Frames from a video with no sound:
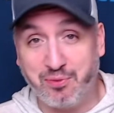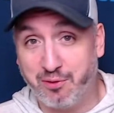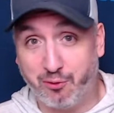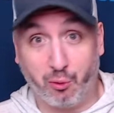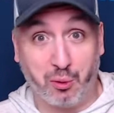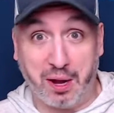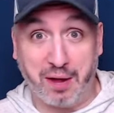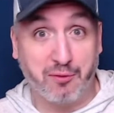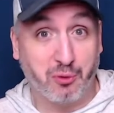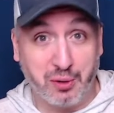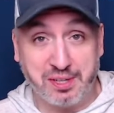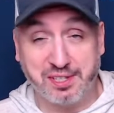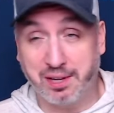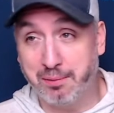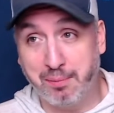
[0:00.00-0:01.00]
for whatever
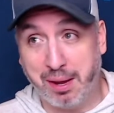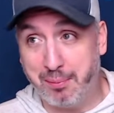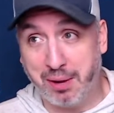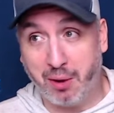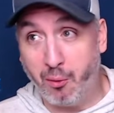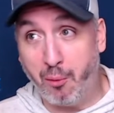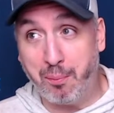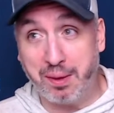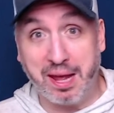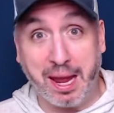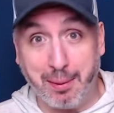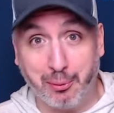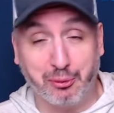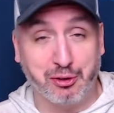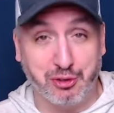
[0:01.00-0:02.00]
reason, maybe I won't be
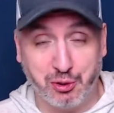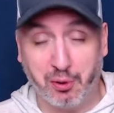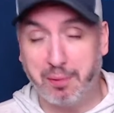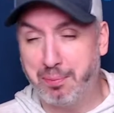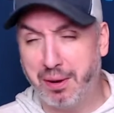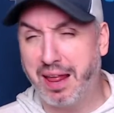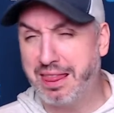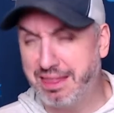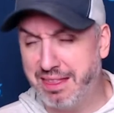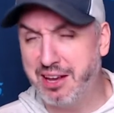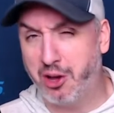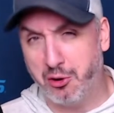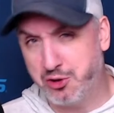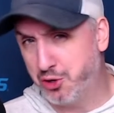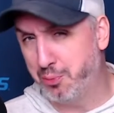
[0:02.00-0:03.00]
able to do it, but I
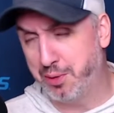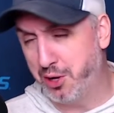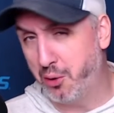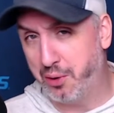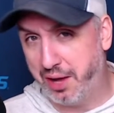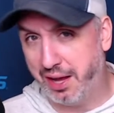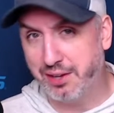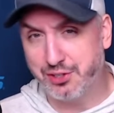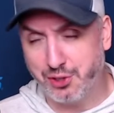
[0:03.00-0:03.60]
think I should be okay.